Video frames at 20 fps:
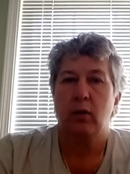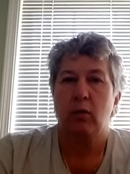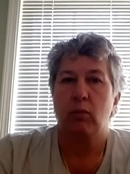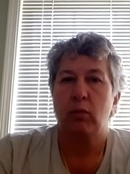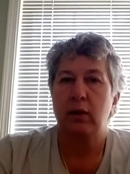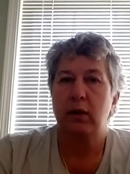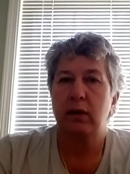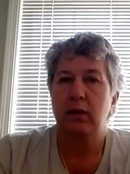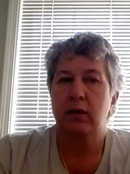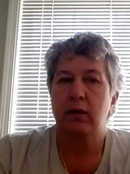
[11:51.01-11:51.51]

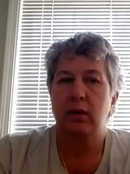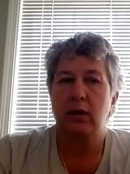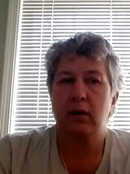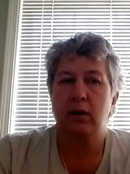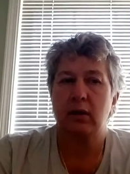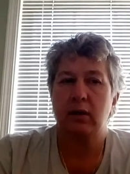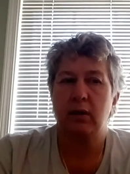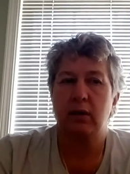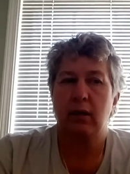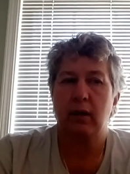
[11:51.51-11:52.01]
with
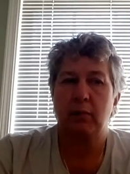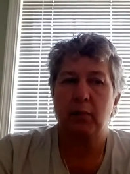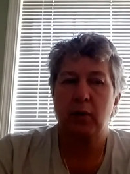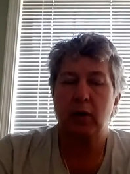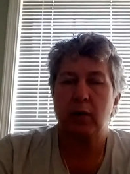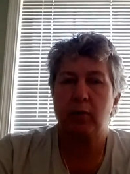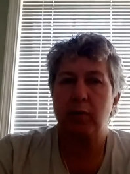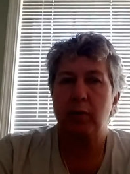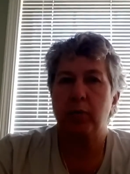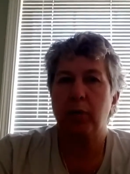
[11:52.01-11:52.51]
I'm
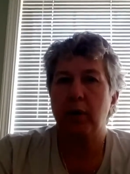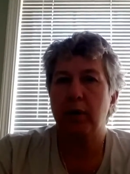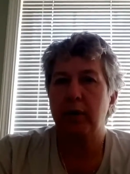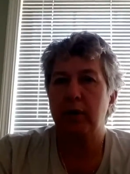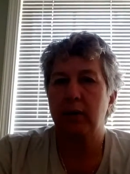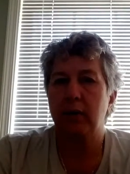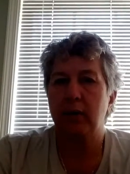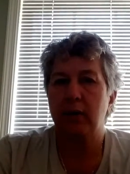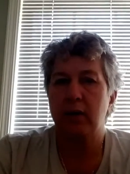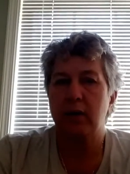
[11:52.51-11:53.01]
going to be
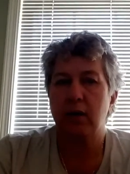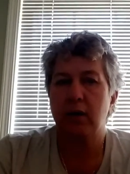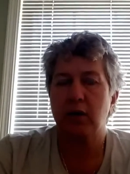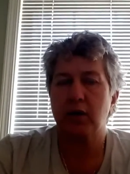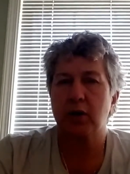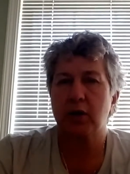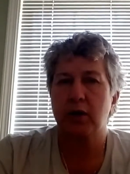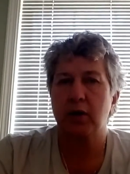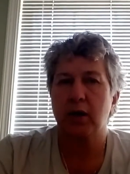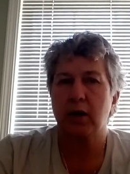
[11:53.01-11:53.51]
putting the
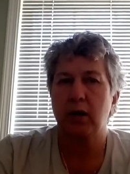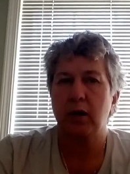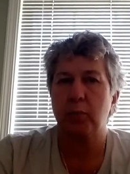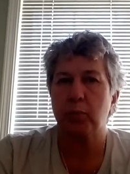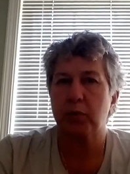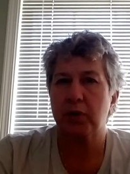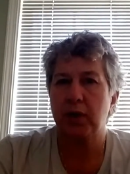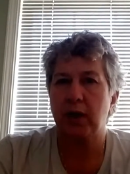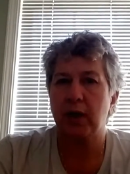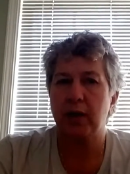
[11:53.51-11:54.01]
Dutch
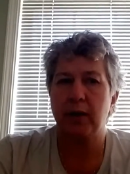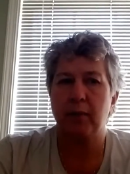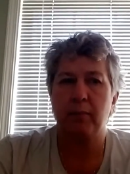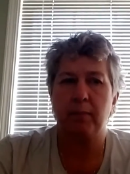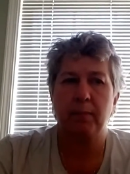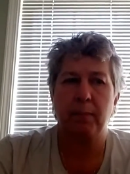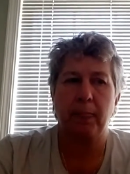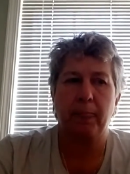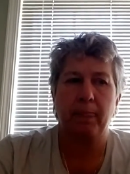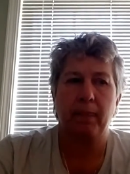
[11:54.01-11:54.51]
clips on them.